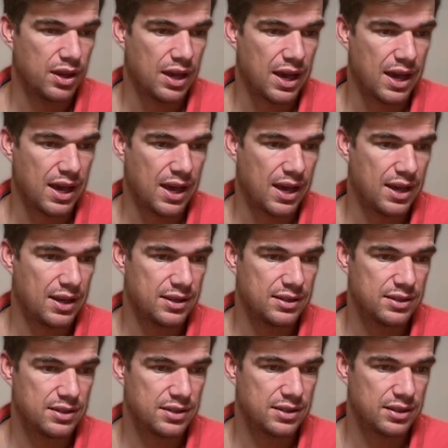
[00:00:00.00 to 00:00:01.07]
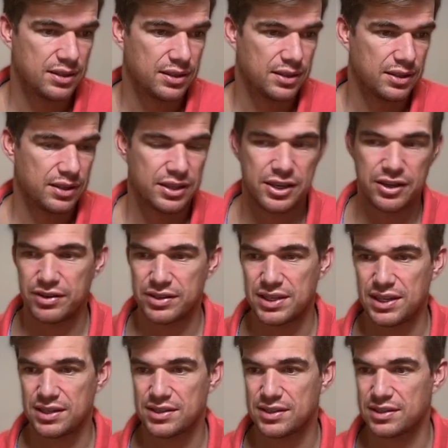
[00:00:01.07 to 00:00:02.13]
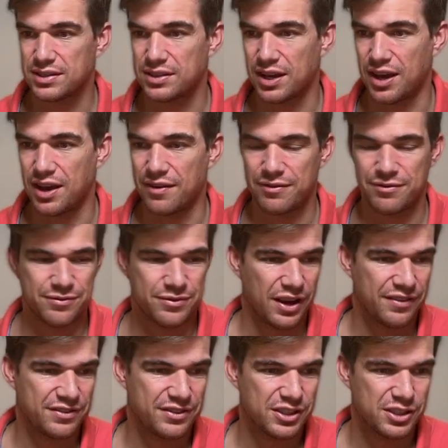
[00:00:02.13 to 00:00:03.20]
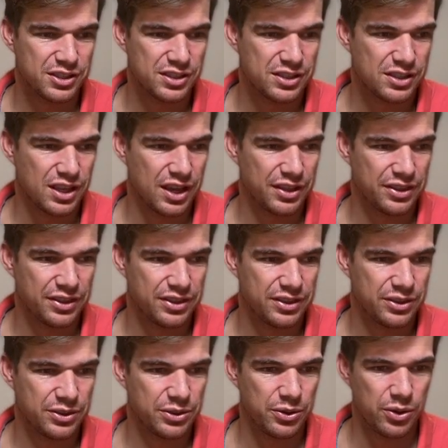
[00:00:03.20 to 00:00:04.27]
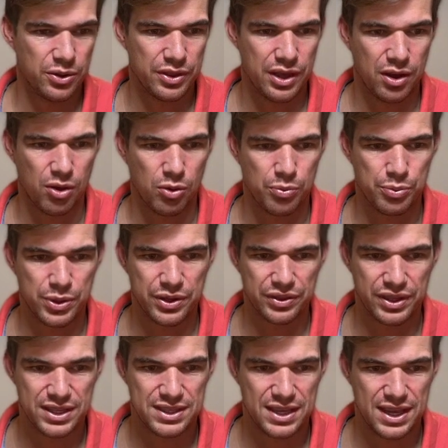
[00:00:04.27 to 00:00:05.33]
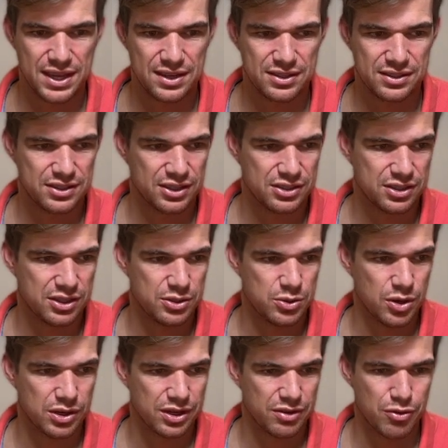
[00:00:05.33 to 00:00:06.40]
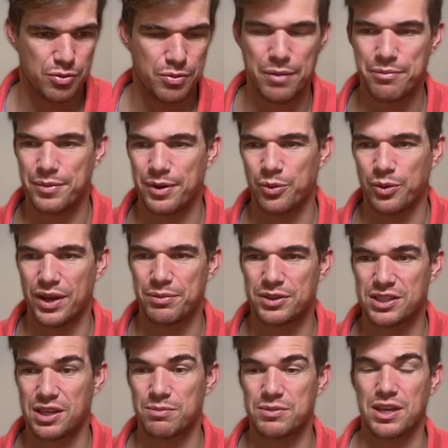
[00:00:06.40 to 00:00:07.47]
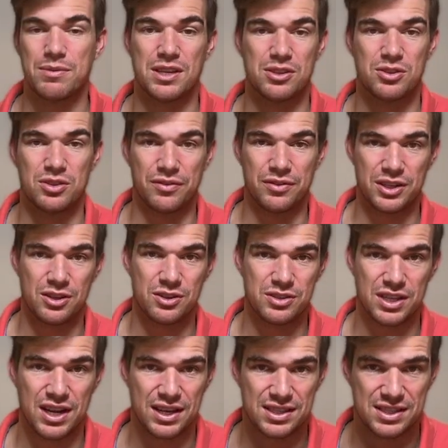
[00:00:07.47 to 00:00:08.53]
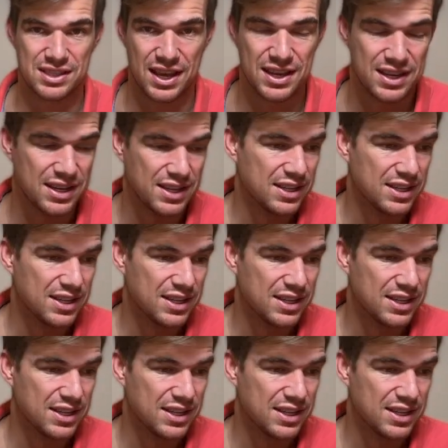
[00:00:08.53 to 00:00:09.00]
and here it is. I thought that I'll bring this in just so I can remember where, because sometimes I do the videos the next day,